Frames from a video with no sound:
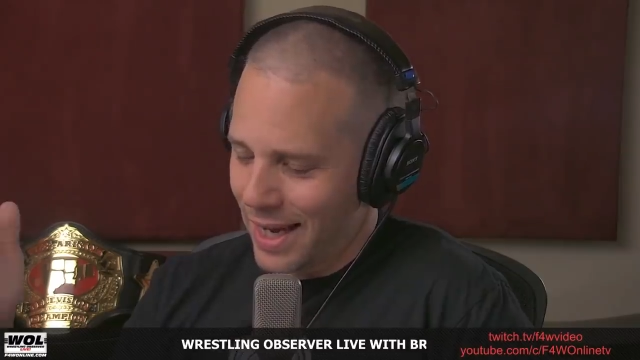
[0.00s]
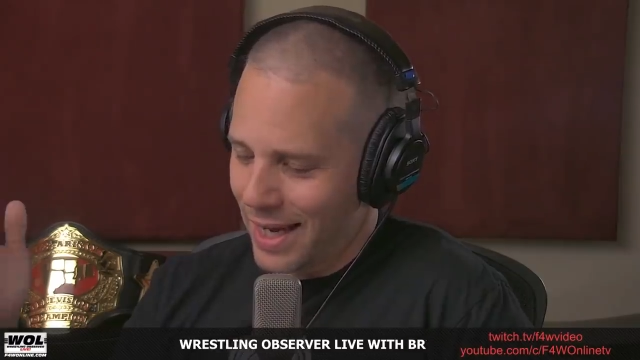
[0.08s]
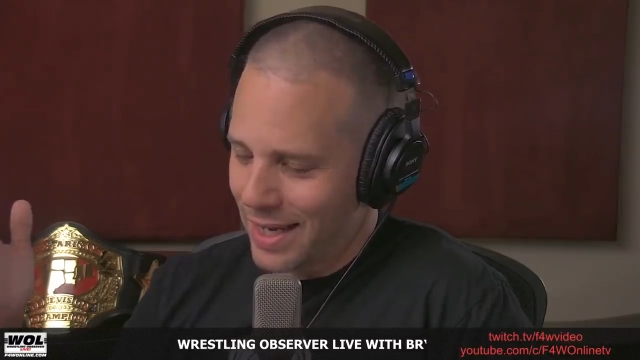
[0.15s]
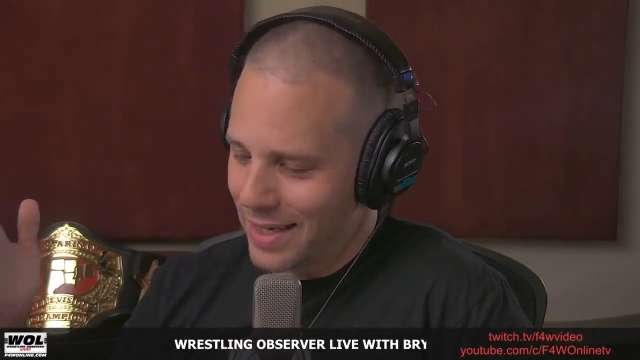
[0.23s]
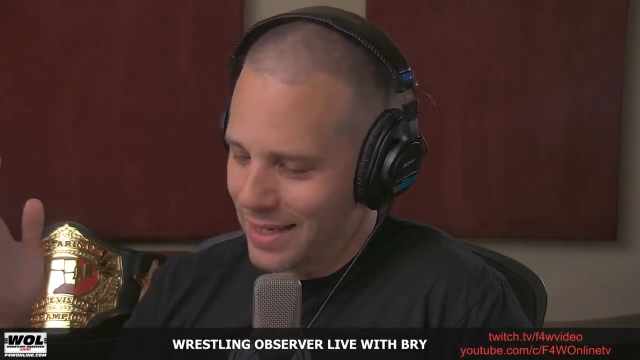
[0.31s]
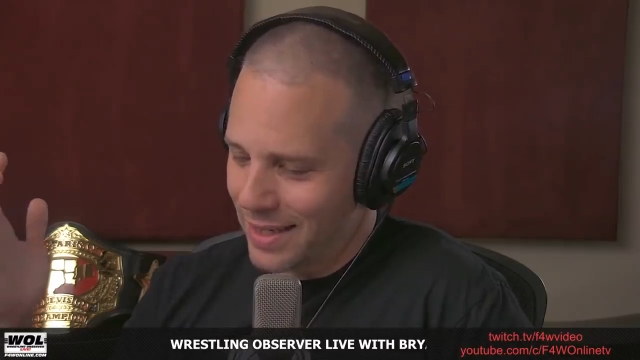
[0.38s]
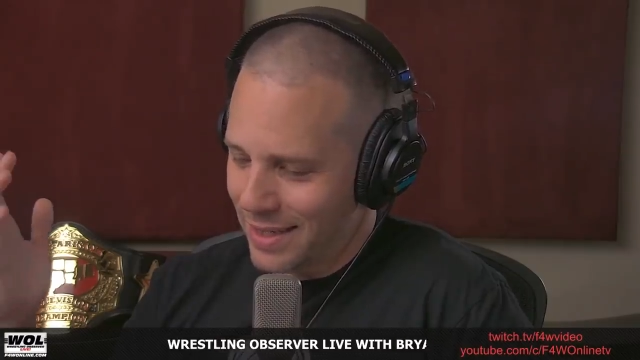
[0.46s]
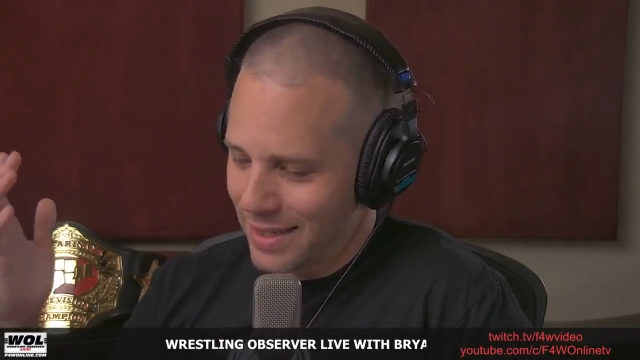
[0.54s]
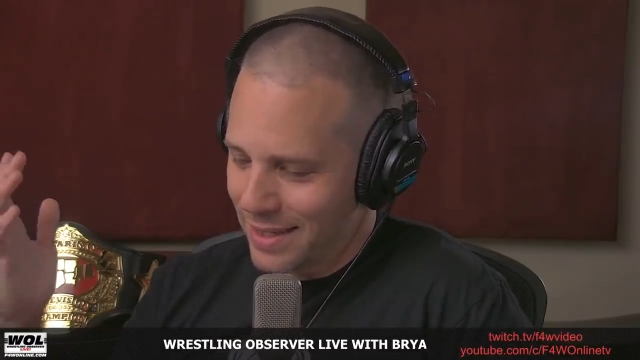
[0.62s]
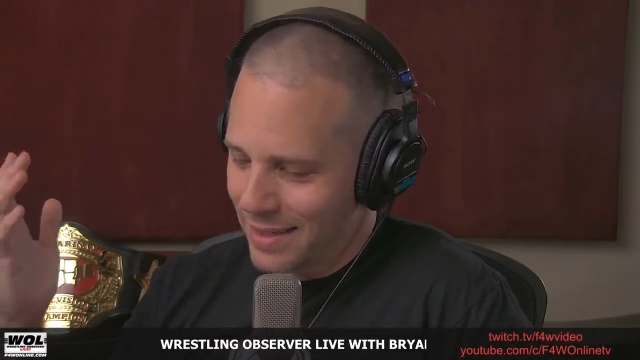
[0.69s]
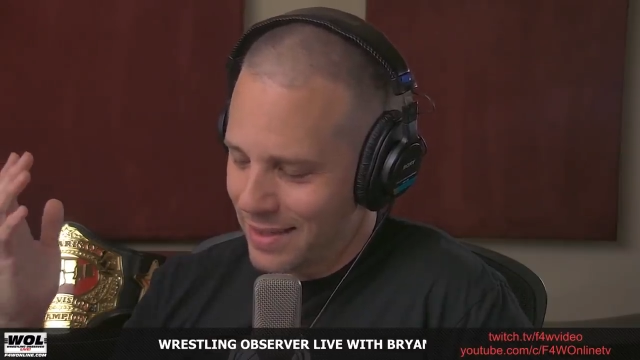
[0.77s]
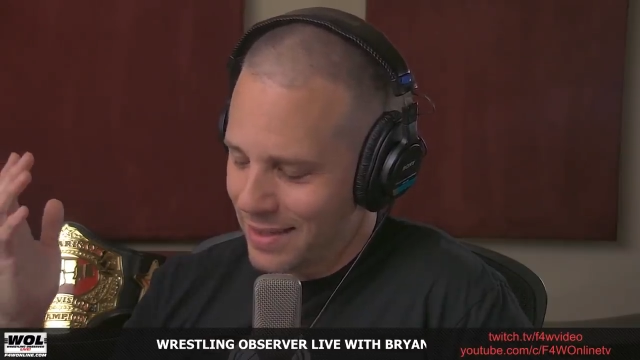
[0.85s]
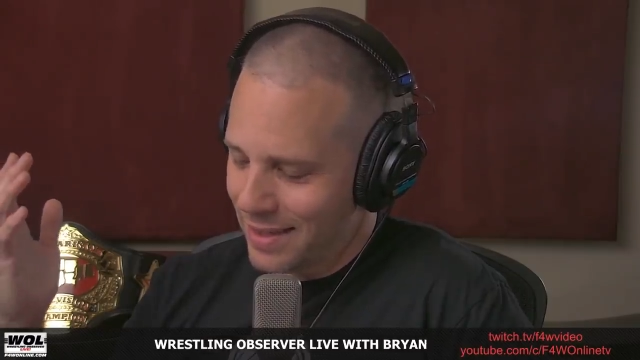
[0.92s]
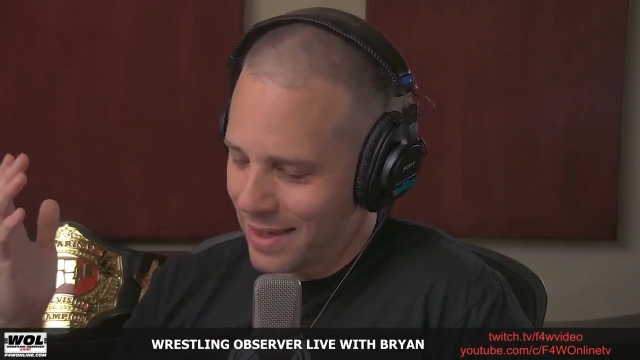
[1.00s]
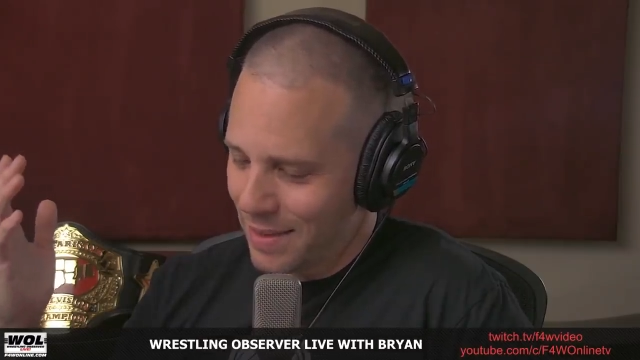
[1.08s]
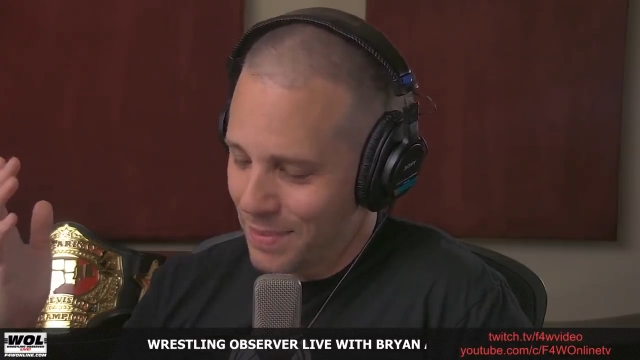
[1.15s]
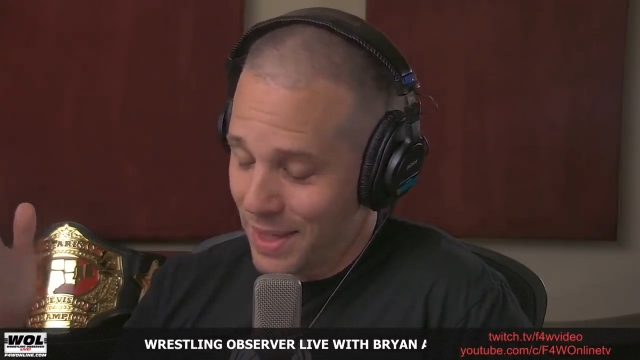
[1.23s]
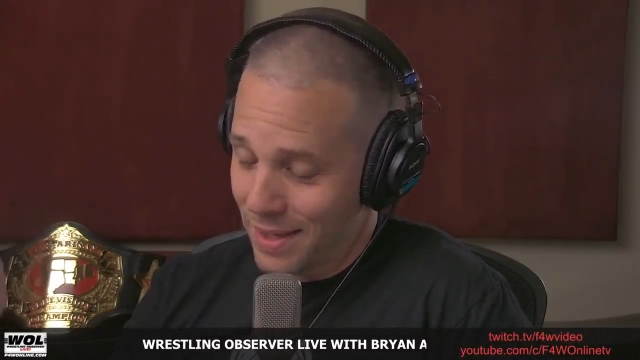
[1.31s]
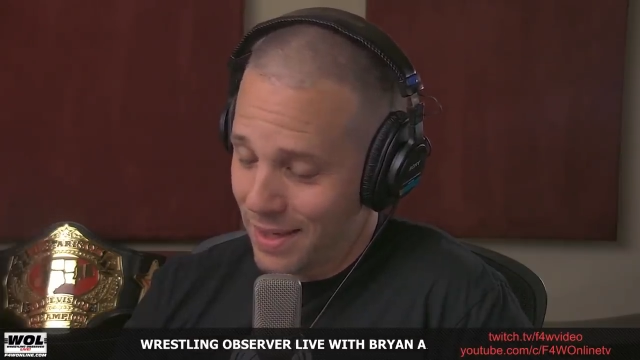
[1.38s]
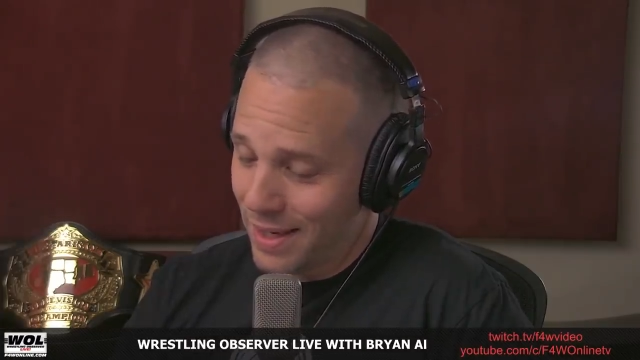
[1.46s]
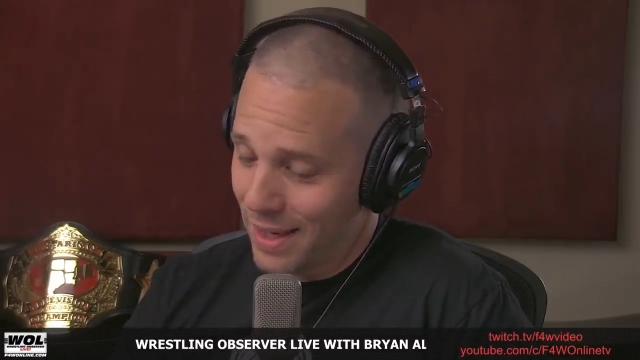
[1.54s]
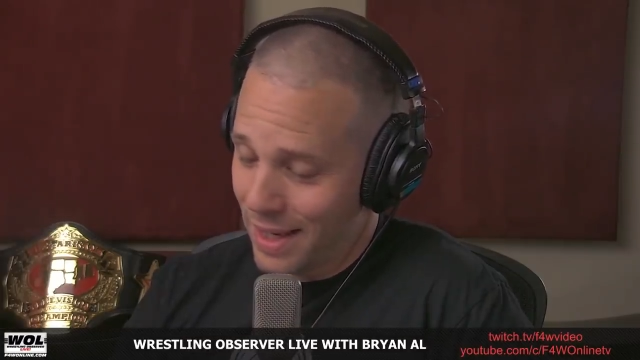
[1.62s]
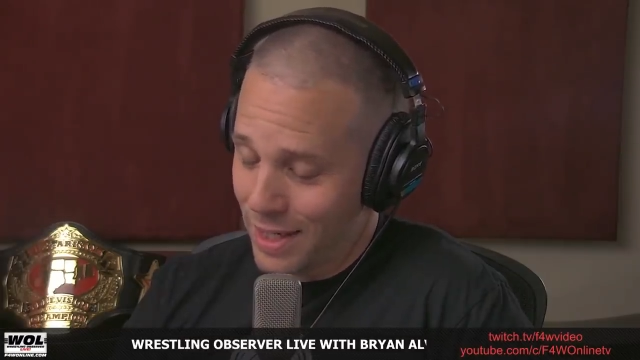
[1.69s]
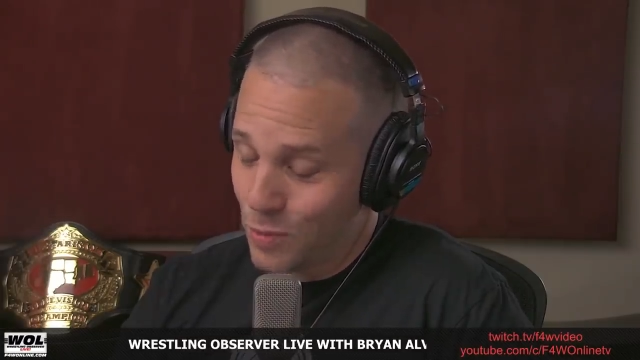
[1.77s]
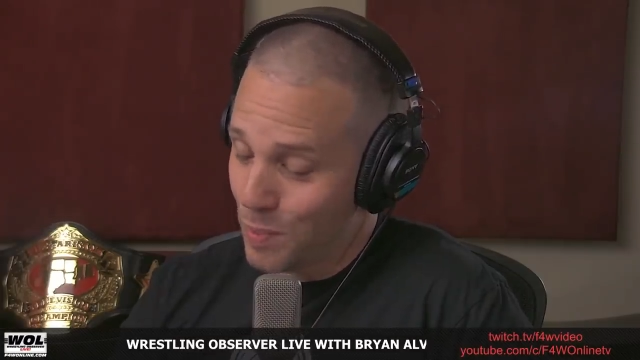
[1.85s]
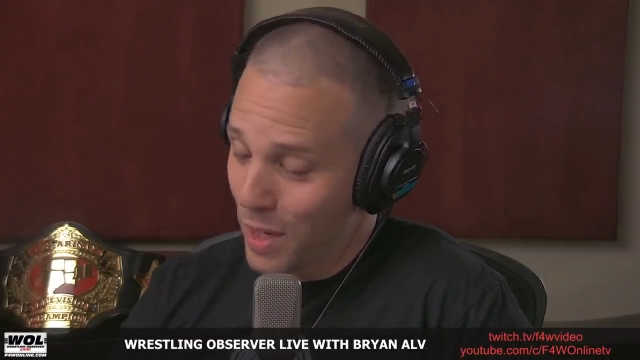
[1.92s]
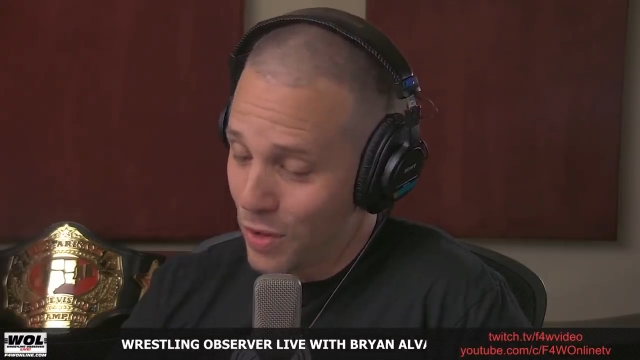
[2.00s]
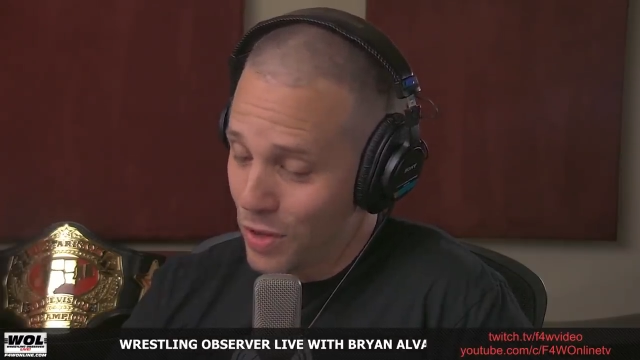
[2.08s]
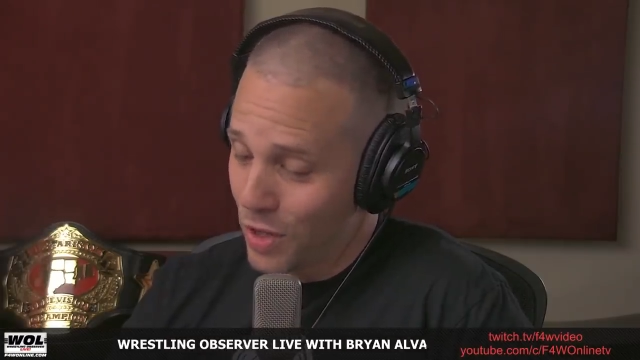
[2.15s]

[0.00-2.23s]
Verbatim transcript: and uh, I mean it's better